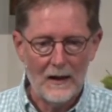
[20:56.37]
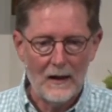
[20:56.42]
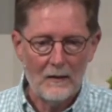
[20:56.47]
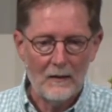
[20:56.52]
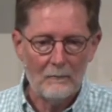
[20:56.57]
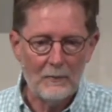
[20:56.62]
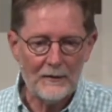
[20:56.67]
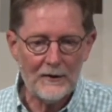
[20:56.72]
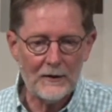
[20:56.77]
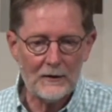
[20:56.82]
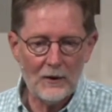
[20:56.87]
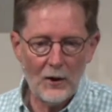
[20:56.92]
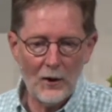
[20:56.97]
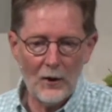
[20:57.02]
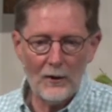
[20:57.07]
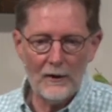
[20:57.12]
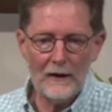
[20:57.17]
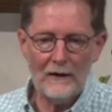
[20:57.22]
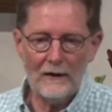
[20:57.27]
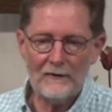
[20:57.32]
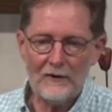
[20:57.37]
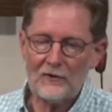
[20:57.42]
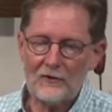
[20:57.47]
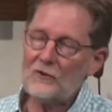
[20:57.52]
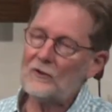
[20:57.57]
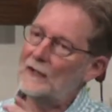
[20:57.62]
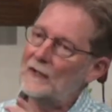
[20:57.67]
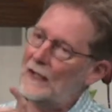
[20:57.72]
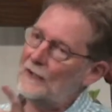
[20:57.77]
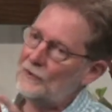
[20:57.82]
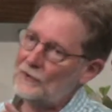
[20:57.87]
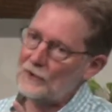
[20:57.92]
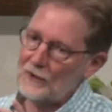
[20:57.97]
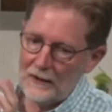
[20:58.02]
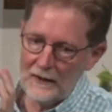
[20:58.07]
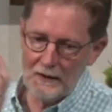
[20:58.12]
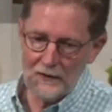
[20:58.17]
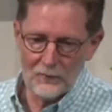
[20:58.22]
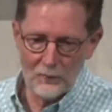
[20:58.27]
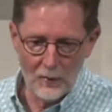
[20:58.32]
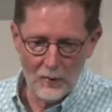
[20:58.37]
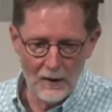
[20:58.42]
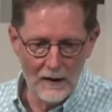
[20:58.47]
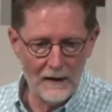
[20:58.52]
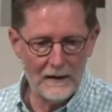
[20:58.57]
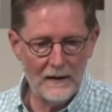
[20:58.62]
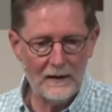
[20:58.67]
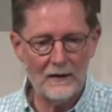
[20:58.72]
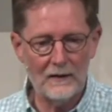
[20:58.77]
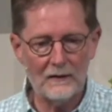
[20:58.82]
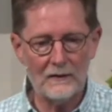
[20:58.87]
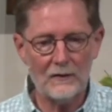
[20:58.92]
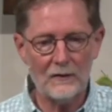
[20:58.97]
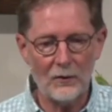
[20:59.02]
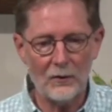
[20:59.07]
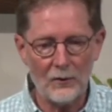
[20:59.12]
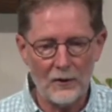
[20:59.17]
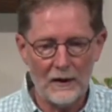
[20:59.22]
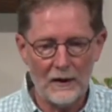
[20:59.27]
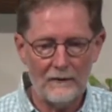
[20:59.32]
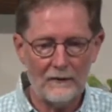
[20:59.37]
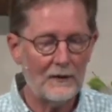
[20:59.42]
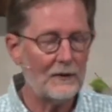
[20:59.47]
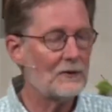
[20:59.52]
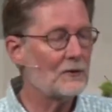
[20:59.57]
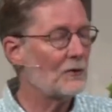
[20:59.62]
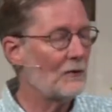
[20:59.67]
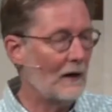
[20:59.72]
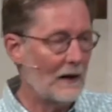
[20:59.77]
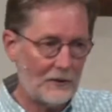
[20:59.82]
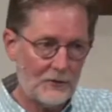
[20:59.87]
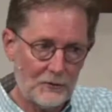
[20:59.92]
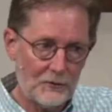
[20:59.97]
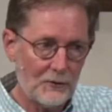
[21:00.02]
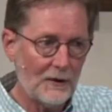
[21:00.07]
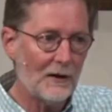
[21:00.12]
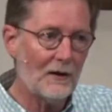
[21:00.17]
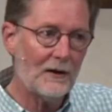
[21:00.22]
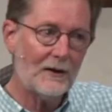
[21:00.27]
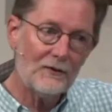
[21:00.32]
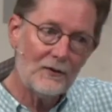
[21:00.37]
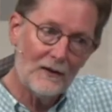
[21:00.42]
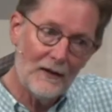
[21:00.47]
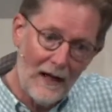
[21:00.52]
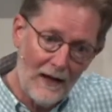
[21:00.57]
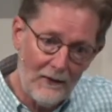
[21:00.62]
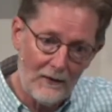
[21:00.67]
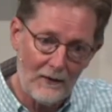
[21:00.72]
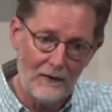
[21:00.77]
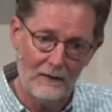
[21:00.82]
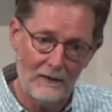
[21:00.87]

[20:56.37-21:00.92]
But the glory of the celestial is one, and the glory of the terrestrial is another.